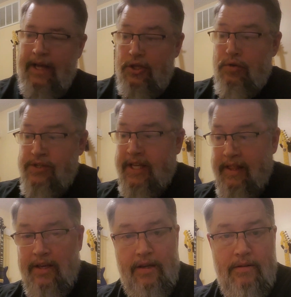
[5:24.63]

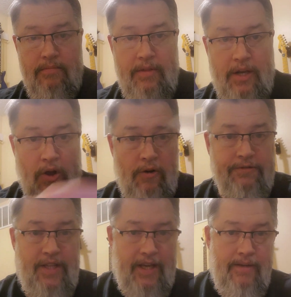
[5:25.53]
using the
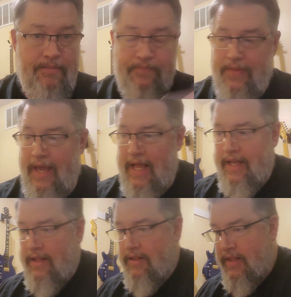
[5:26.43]
golf tee
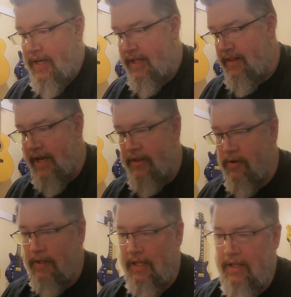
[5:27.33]
and the
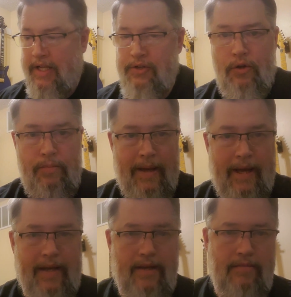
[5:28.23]
other little
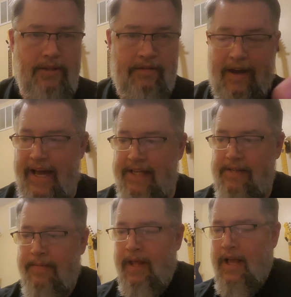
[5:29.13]
toothpick device,